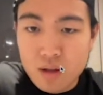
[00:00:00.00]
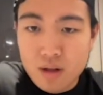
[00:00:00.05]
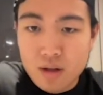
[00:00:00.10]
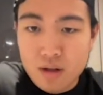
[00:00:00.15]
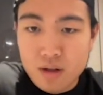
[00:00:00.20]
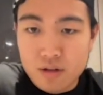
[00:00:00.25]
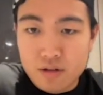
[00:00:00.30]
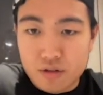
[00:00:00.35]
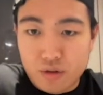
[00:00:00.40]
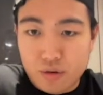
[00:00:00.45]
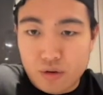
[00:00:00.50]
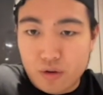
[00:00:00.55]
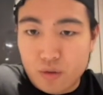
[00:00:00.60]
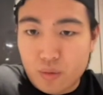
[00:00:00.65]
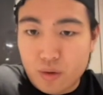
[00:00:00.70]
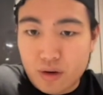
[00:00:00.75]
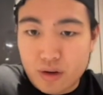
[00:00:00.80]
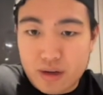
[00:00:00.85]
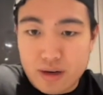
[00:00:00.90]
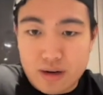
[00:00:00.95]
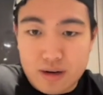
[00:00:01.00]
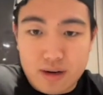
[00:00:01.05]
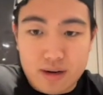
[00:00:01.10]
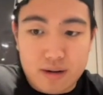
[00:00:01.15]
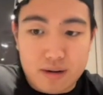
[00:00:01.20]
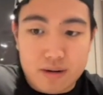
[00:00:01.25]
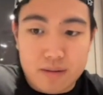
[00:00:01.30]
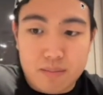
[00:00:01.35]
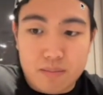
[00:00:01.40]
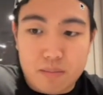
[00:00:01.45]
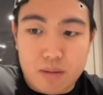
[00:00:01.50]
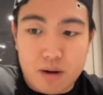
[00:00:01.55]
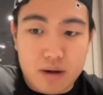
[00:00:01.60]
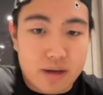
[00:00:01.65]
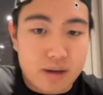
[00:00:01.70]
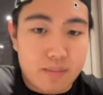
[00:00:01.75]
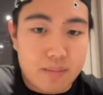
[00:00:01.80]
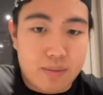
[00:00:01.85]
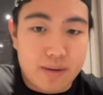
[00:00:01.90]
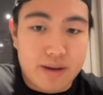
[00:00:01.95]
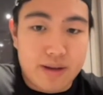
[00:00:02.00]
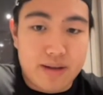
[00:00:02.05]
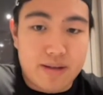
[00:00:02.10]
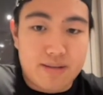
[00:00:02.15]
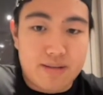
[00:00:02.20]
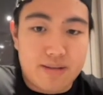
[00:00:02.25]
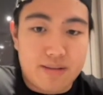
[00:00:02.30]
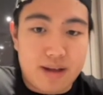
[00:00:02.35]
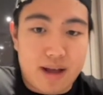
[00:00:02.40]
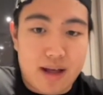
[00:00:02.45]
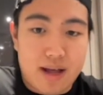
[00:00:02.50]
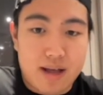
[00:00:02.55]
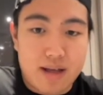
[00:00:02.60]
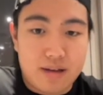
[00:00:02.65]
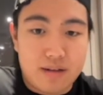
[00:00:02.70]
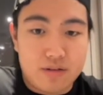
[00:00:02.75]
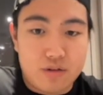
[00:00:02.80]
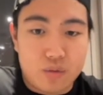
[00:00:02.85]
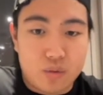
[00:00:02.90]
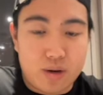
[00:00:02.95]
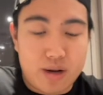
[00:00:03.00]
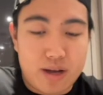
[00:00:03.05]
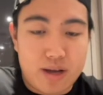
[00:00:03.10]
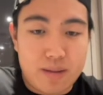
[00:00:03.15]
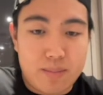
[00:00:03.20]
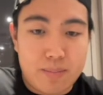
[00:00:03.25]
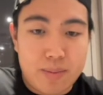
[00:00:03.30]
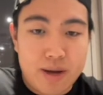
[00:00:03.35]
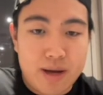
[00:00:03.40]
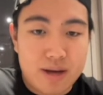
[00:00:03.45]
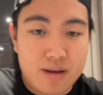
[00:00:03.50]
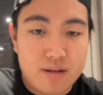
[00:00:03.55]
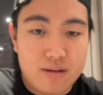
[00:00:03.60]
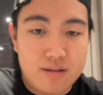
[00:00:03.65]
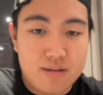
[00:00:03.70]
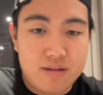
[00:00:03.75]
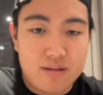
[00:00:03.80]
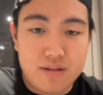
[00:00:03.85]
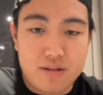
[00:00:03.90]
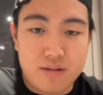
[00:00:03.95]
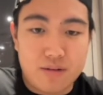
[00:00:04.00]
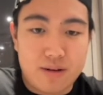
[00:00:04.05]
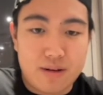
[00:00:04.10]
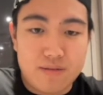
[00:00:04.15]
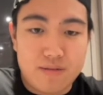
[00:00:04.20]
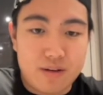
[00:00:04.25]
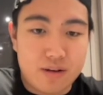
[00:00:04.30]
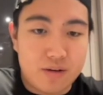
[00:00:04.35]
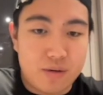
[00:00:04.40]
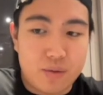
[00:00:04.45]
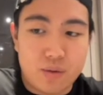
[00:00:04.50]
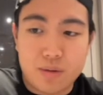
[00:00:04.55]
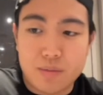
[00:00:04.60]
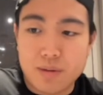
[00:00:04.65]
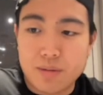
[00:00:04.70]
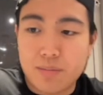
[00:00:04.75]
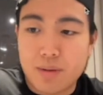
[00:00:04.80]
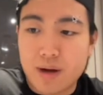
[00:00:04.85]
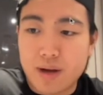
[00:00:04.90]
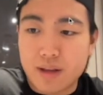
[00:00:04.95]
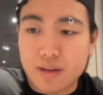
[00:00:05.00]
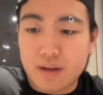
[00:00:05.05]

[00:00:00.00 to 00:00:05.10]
So you want to click marketplace and you want to hit Pegas. You definitely don't want to be buying the